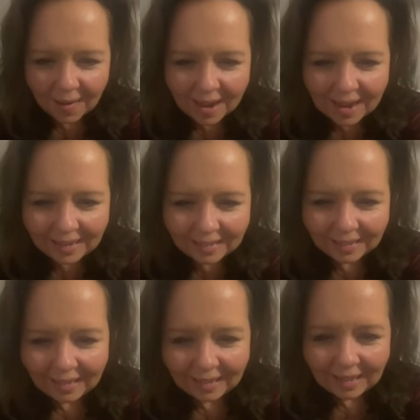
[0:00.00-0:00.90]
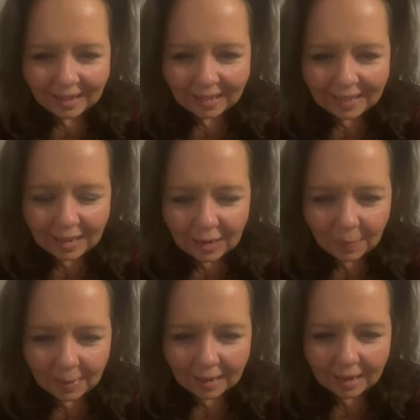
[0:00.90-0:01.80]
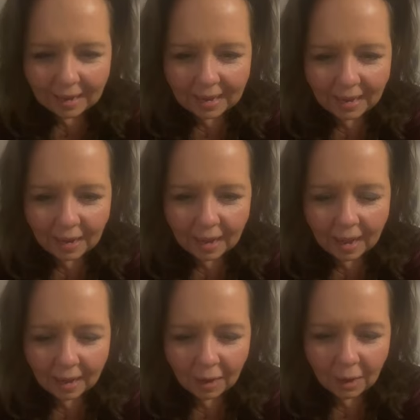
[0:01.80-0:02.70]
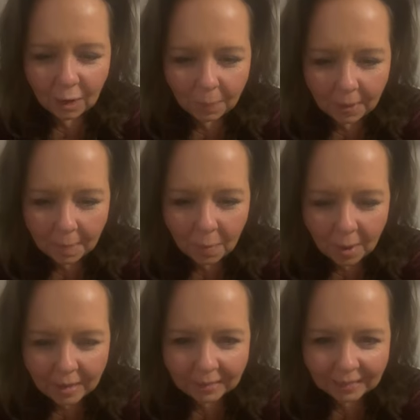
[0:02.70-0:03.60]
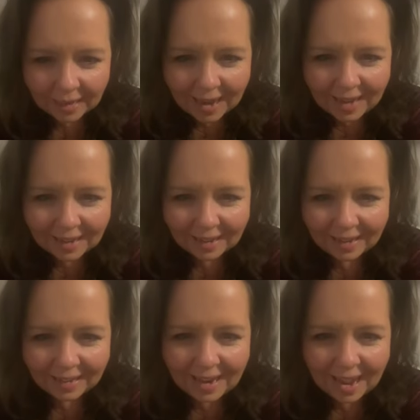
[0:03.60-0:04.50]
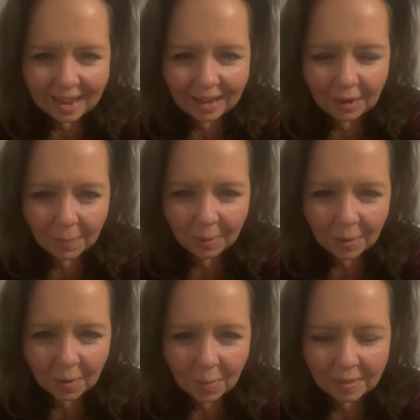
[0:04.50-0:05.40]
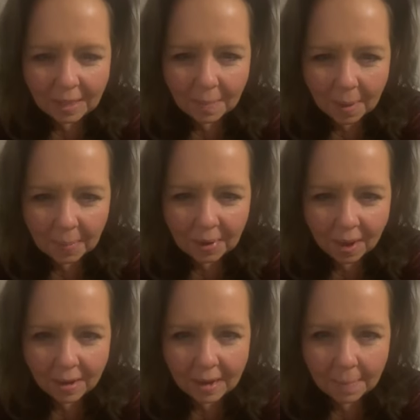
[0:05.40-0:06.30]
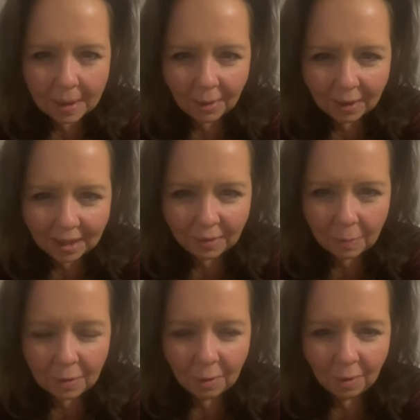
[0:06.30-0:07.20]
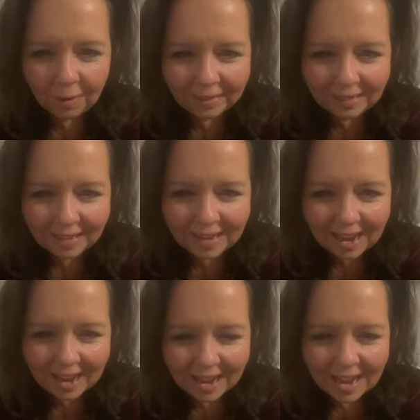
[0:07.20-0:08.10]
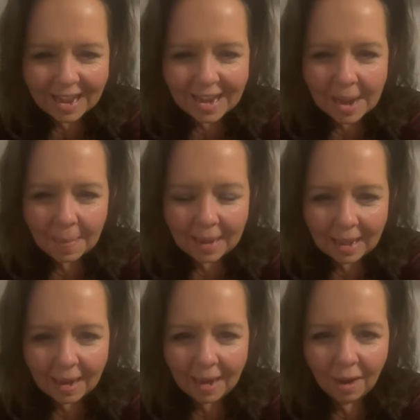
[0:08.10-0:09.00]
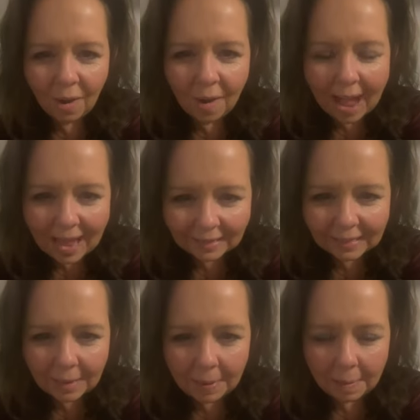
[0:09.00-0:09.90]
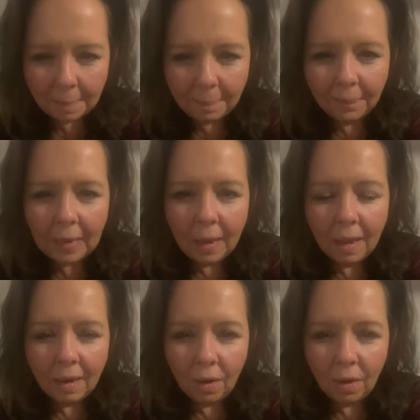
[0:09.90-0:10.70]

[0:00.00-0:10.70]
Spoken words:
All right. I think you got a good morning straight. Now you go one time, Papa God, and by look out to you long this day. Now begin long asking him,